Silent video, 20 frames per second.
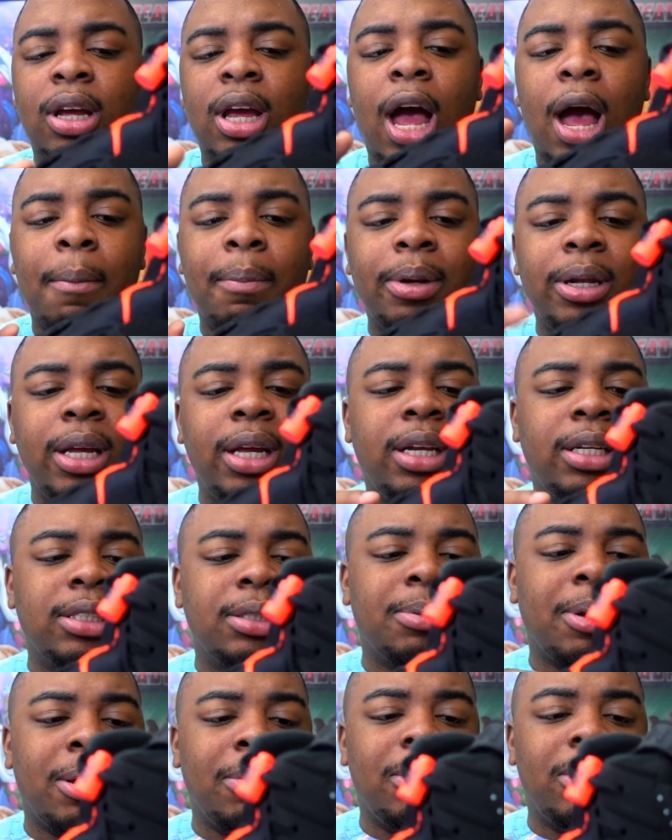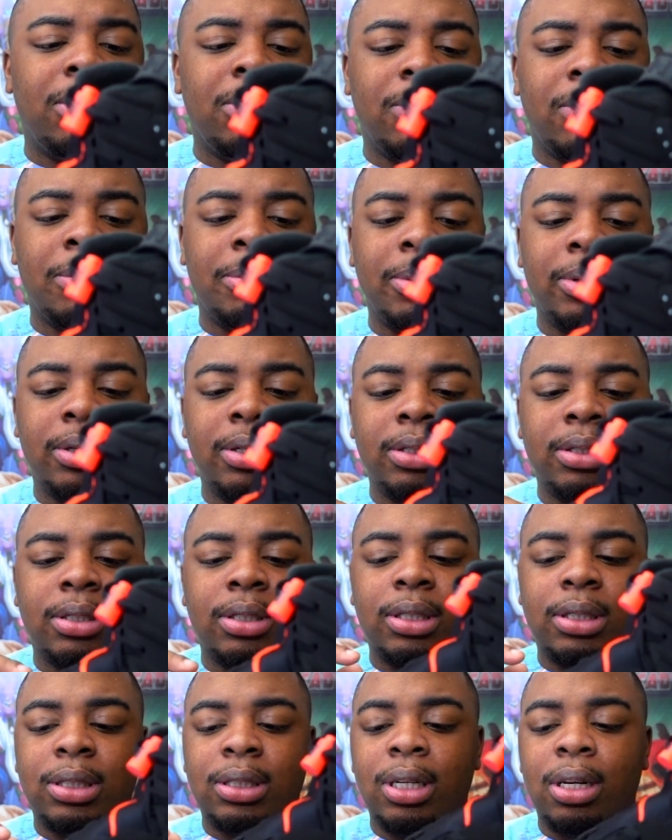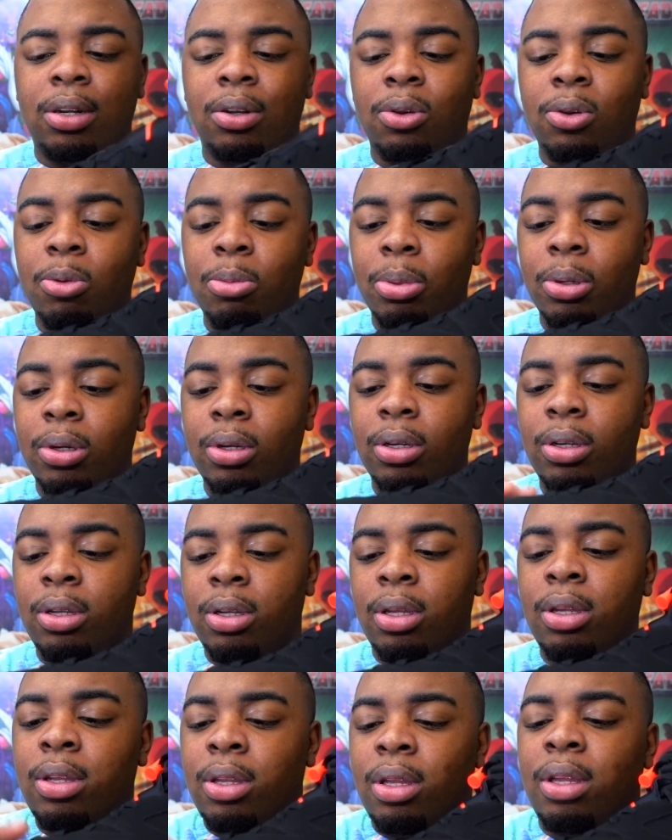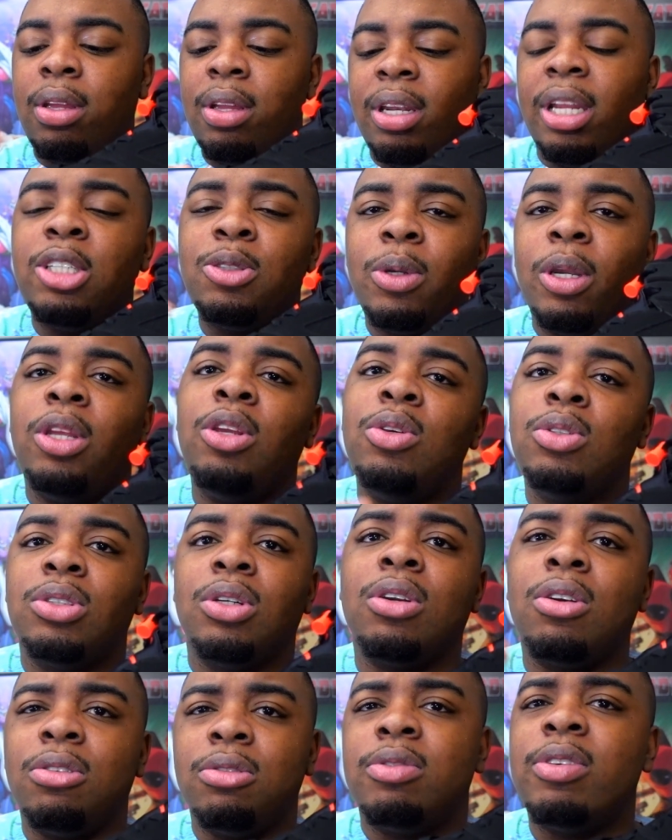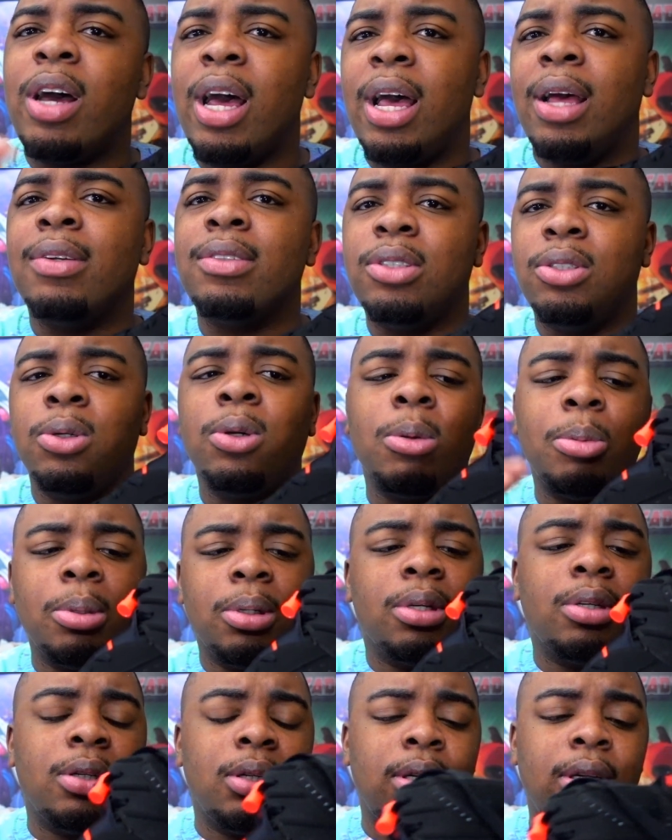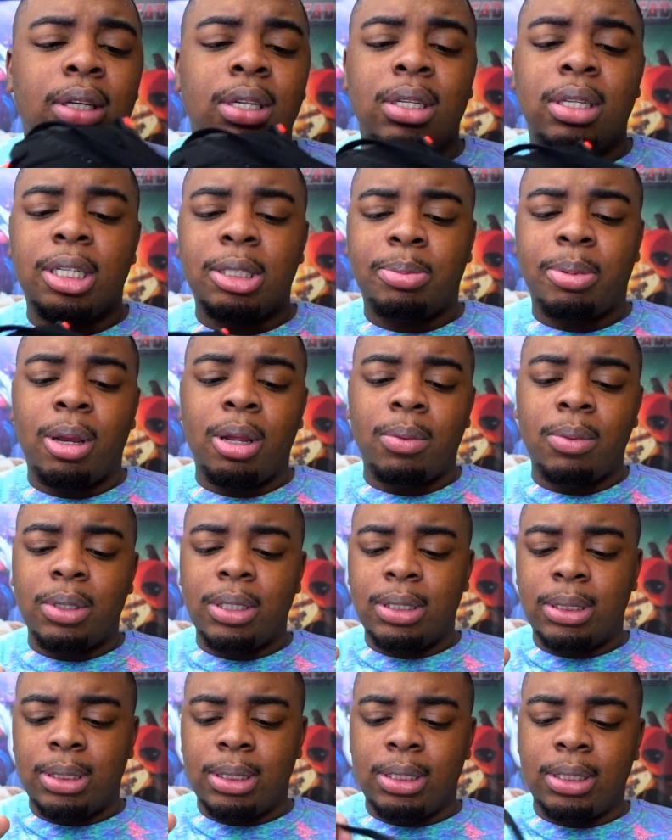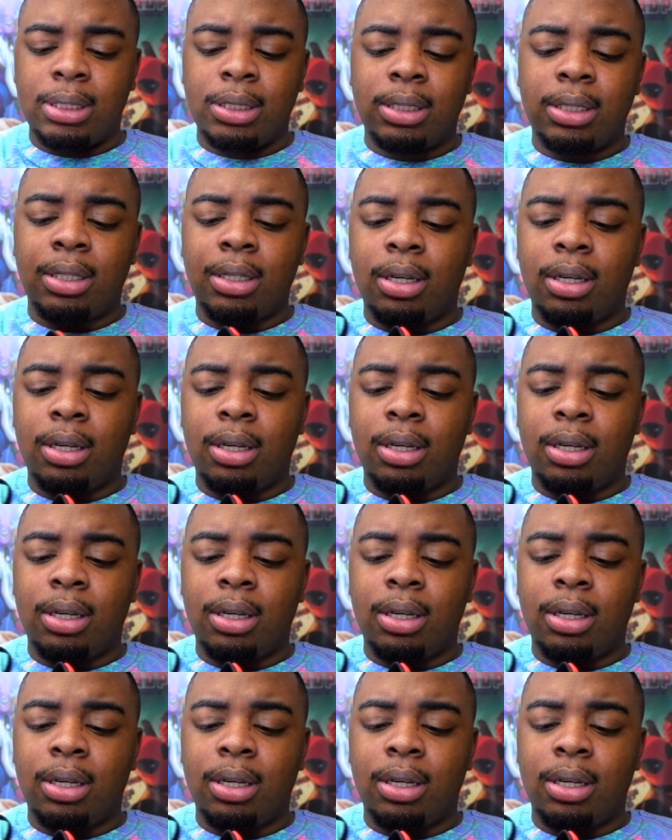I believe this might be Durabuck instead of New Buck. That's what they use on 05s, Durabuck. That's probably what this is.